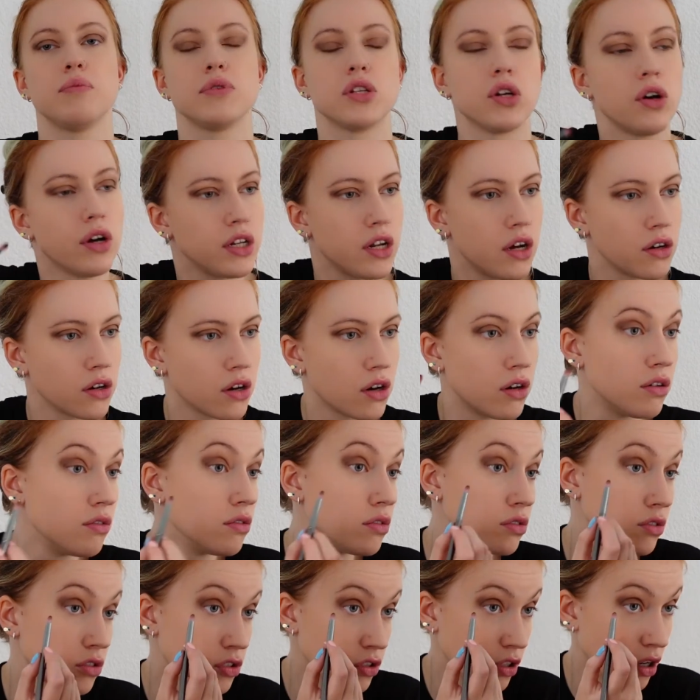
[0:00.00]
So I
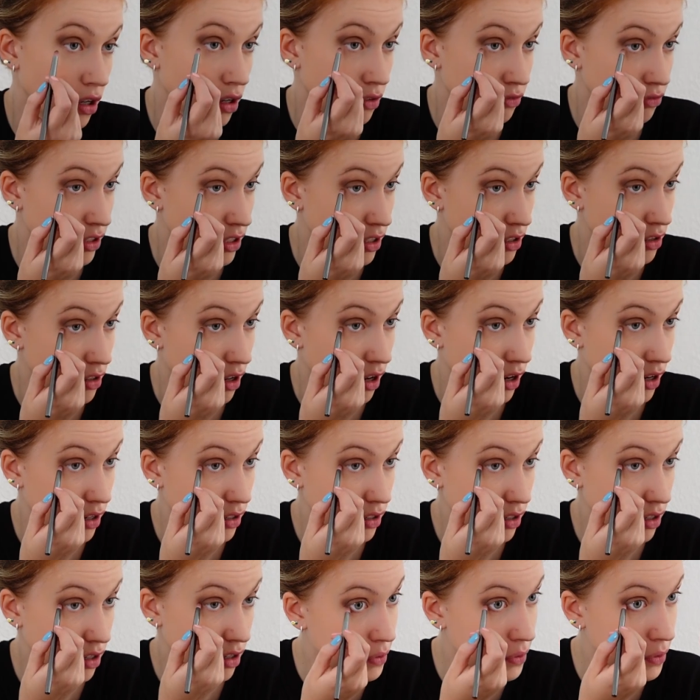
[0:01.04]
start off with the
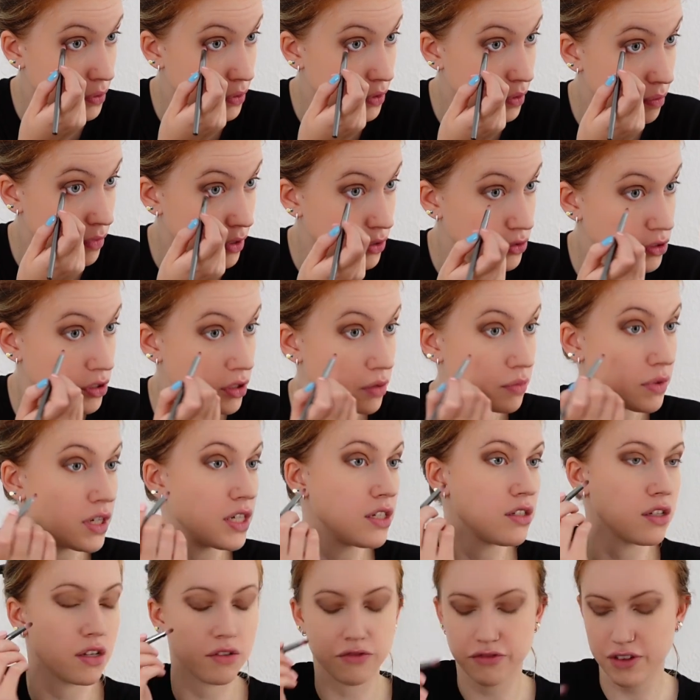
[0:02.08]
dark, pull the most
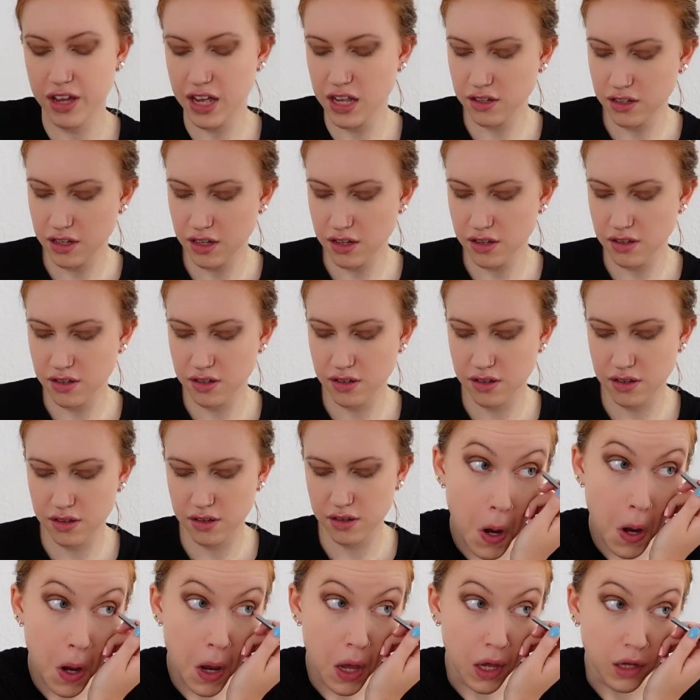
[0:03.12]
amazing faces.
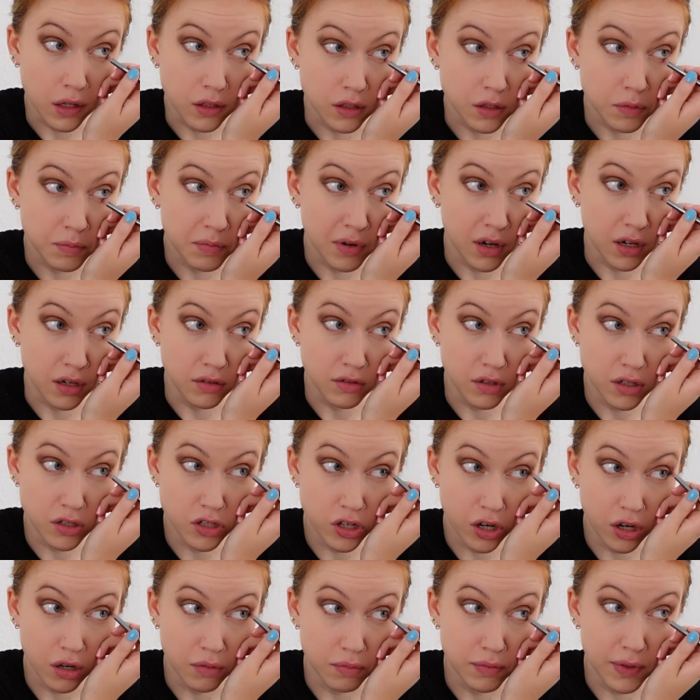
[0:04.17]
That's just part of the
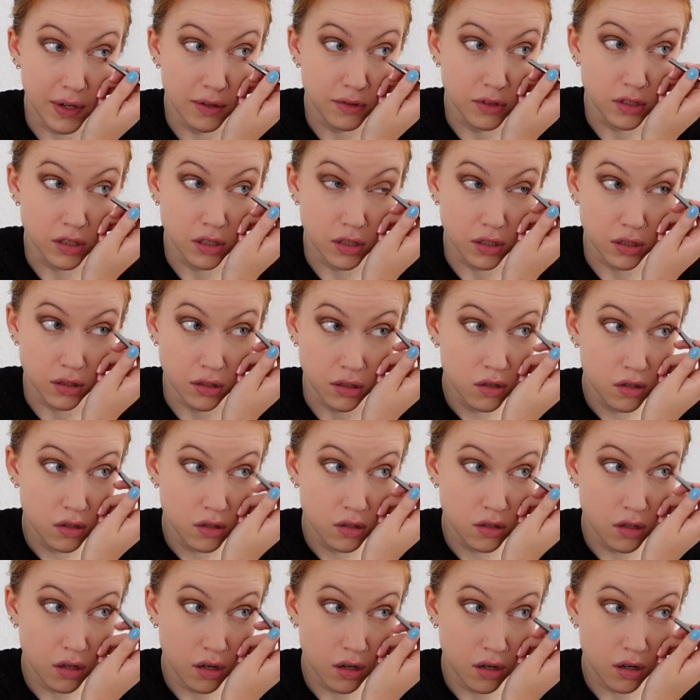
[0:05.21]
job now, isn't it?
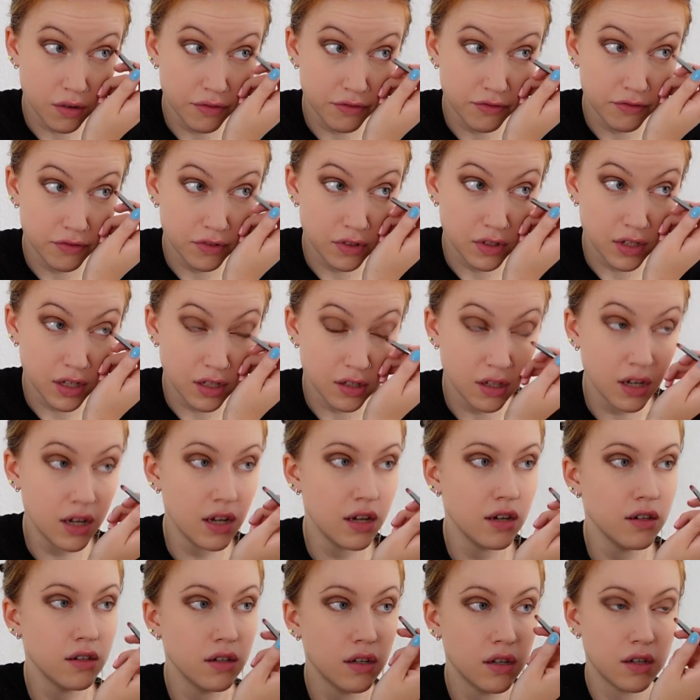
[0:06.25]
Start off with the
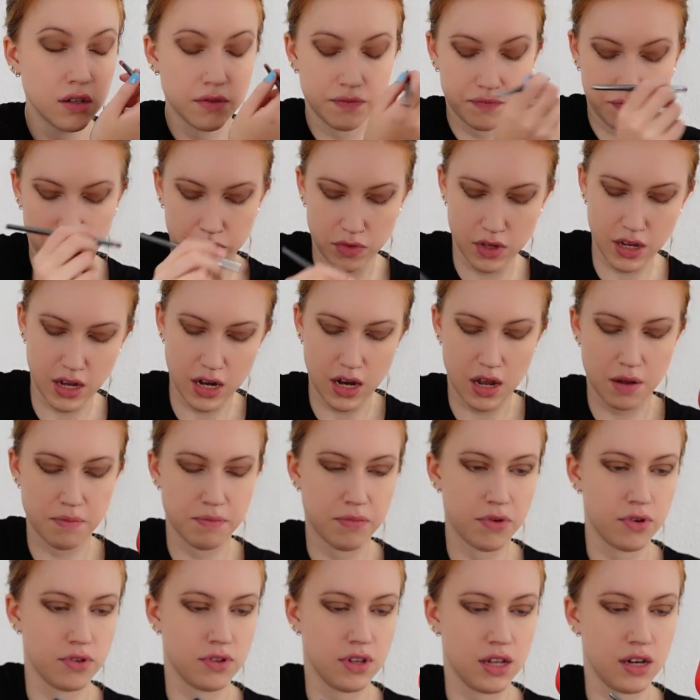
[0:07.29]
dark, and then I
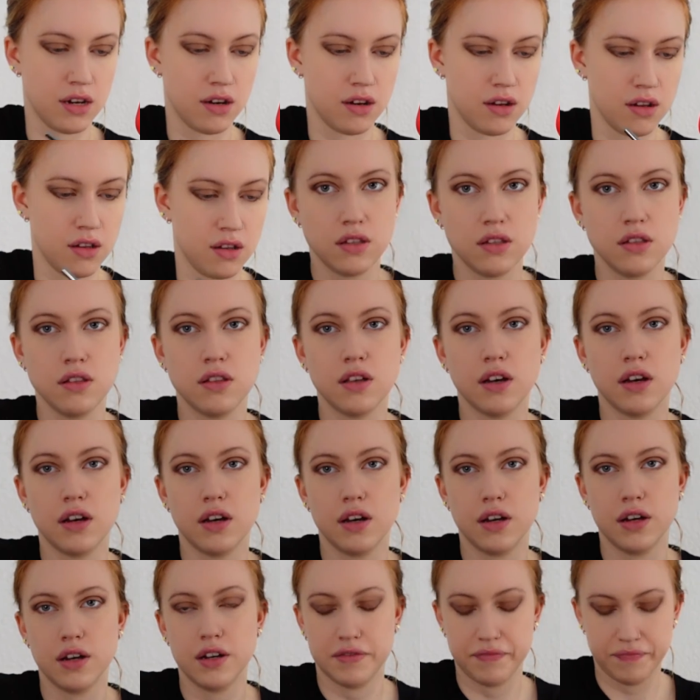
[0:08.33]
put in
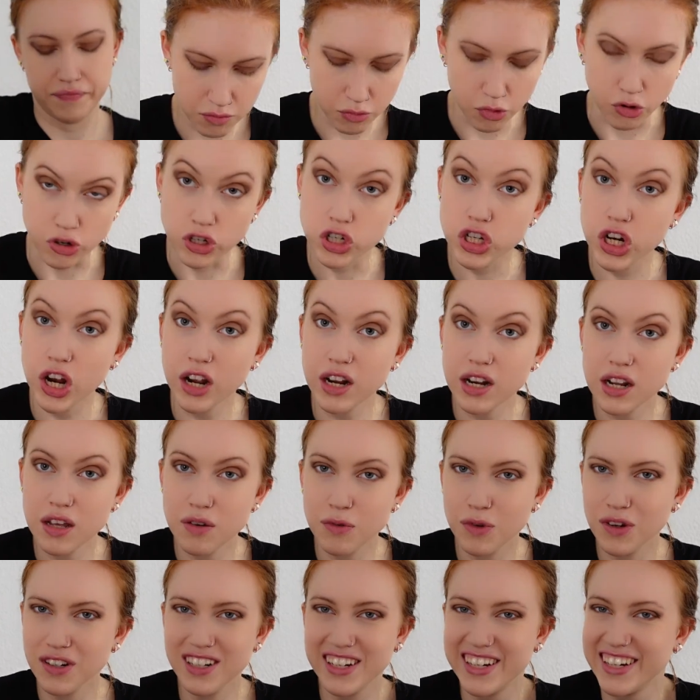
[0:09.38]
the more shiny
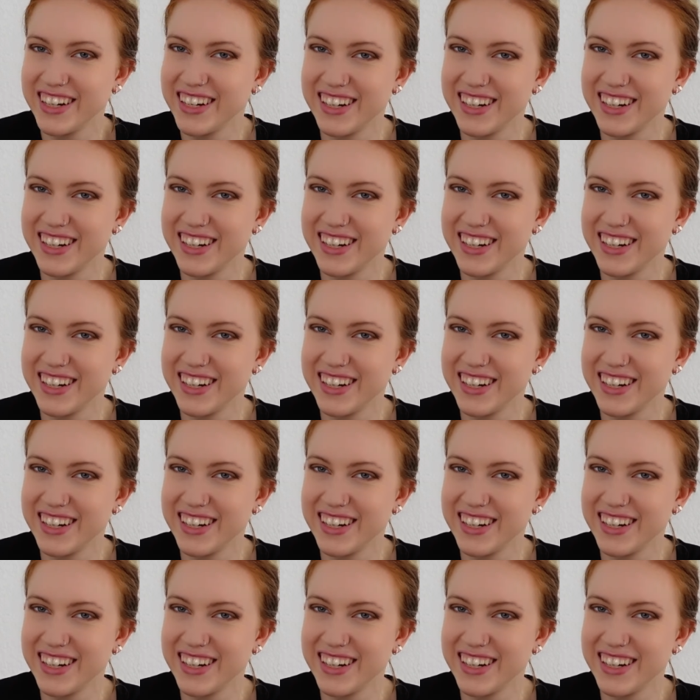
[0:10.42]
one.